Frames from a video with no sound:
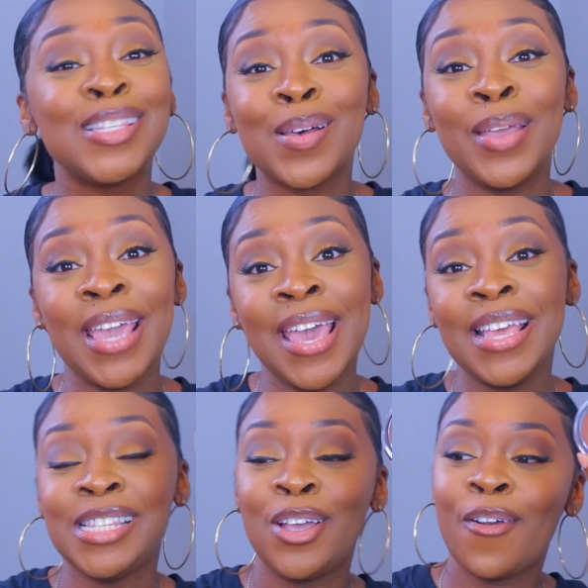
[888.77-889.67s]
So So
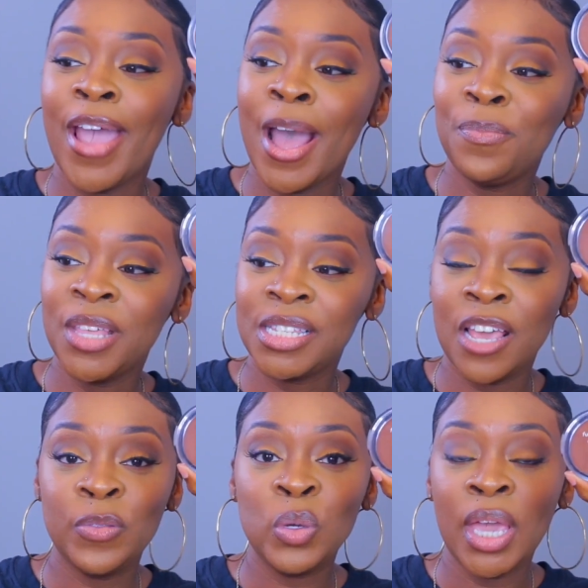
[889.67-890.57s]
yes, grab this
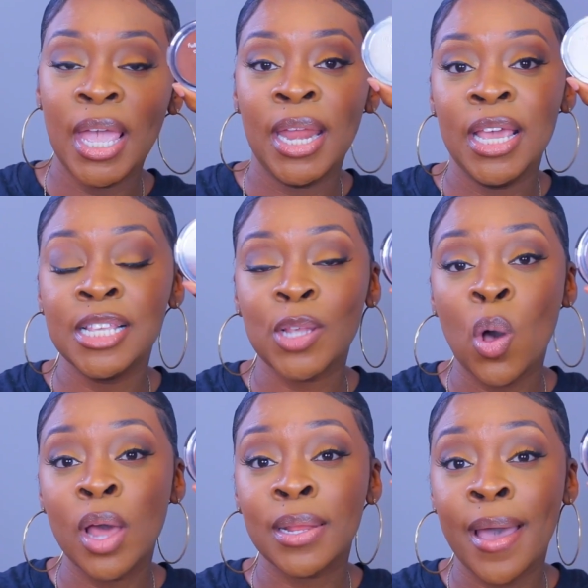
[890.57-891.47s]
if you can. It's
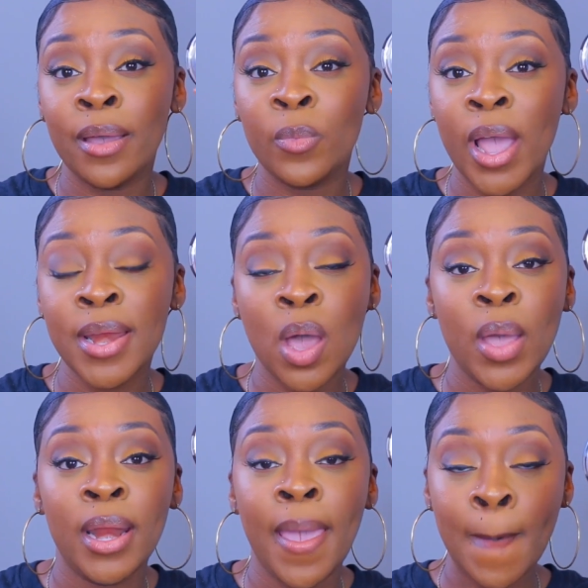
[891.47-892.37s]
online right now
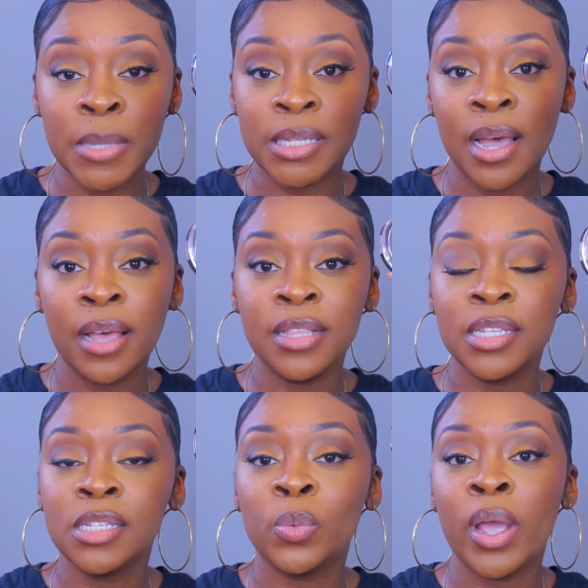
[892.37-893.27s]
at Amazon.
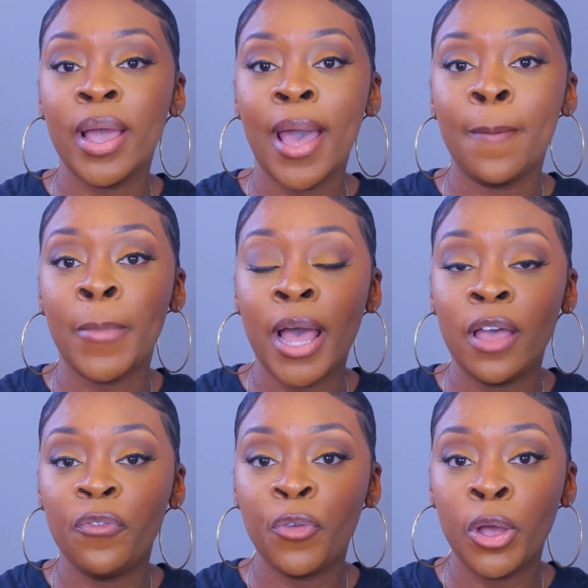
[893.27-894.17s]
This is where I got
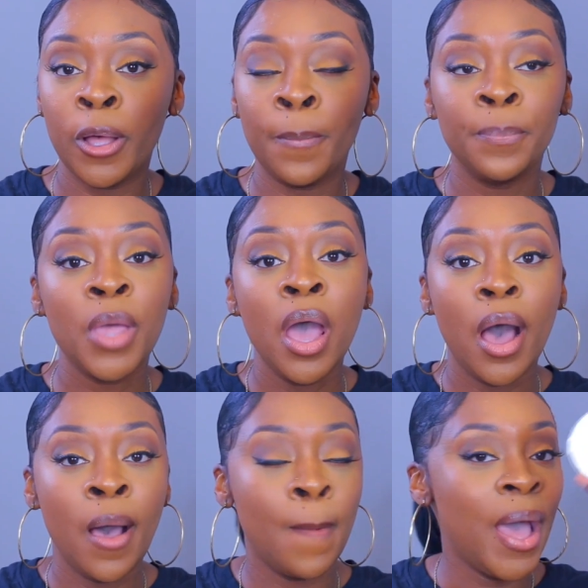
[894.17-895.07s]
mine from.
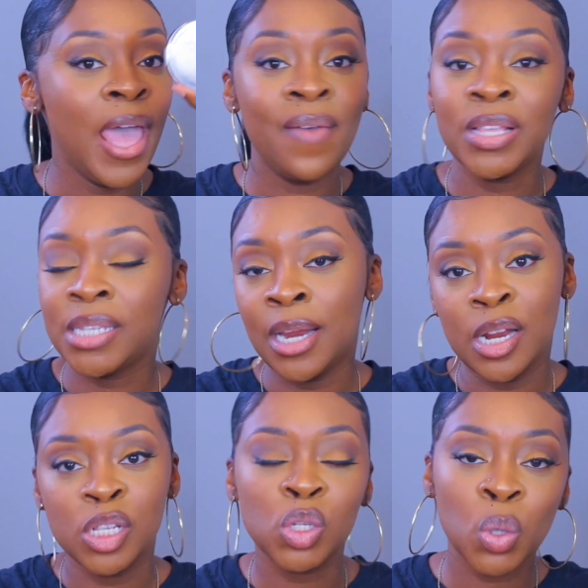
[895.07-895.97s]
I haven't seen
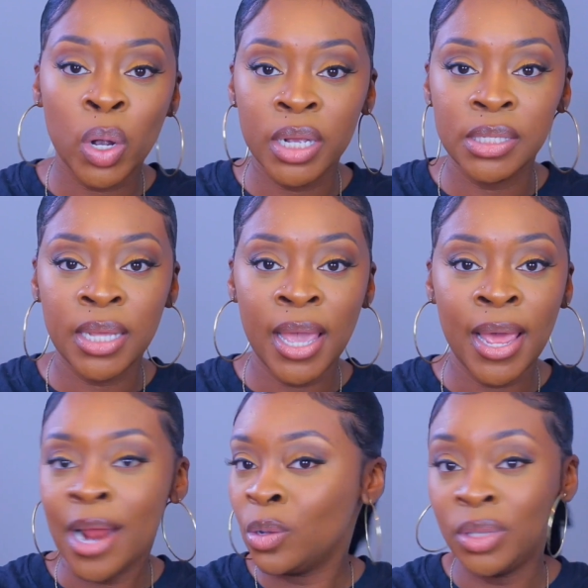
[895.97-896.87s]
it in stores
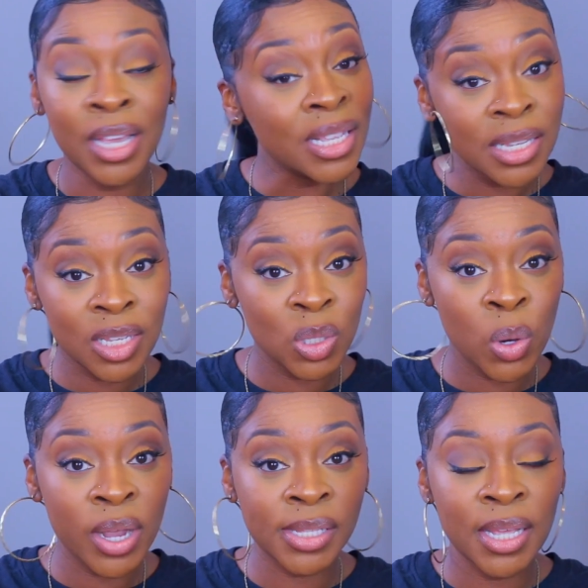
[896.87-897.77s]
yet. I don't think it's in
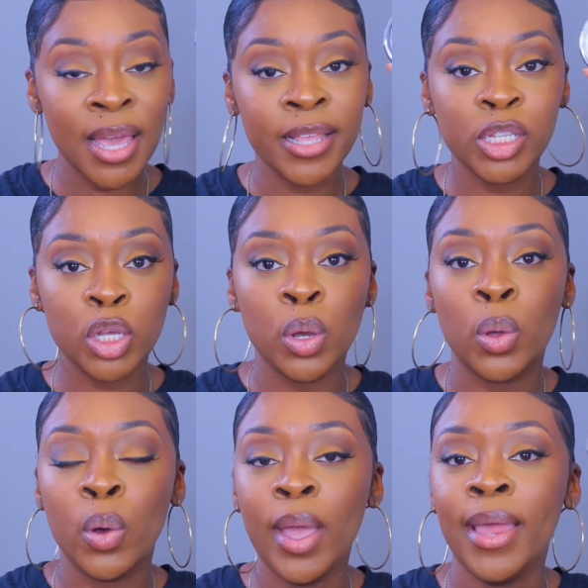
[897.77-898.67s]
stores yet. So
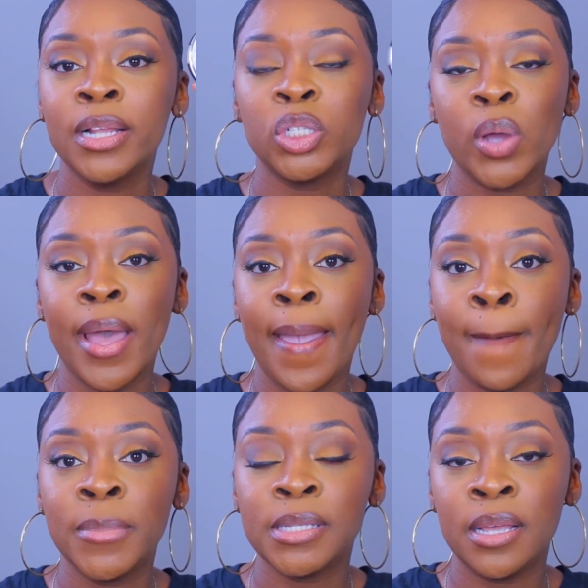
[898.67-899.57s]
go ahead and try
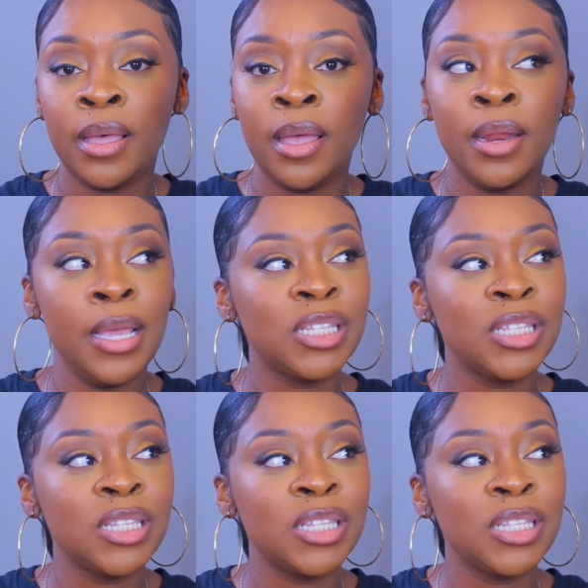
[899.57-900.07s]
Amazon.